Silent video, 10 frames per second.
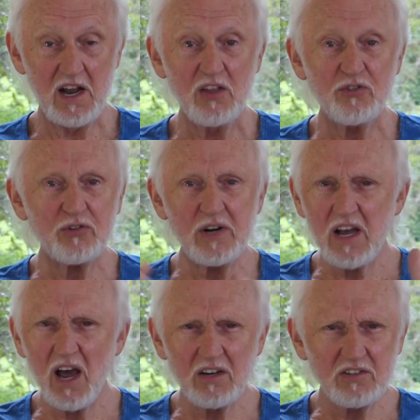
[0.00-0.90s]

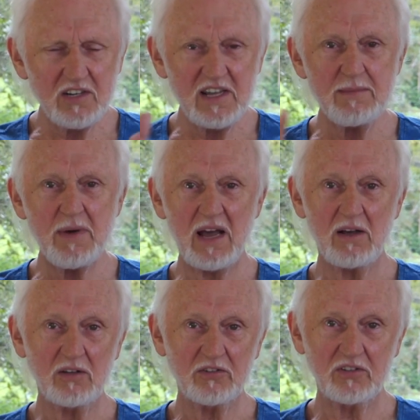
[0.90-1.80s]
300
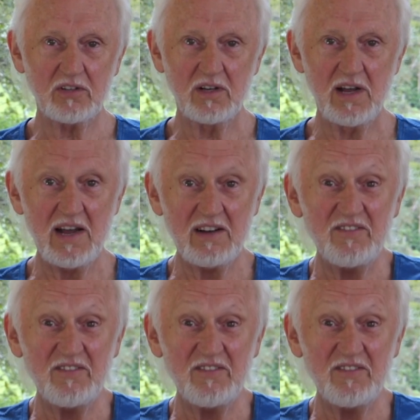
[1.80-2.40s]
emails. And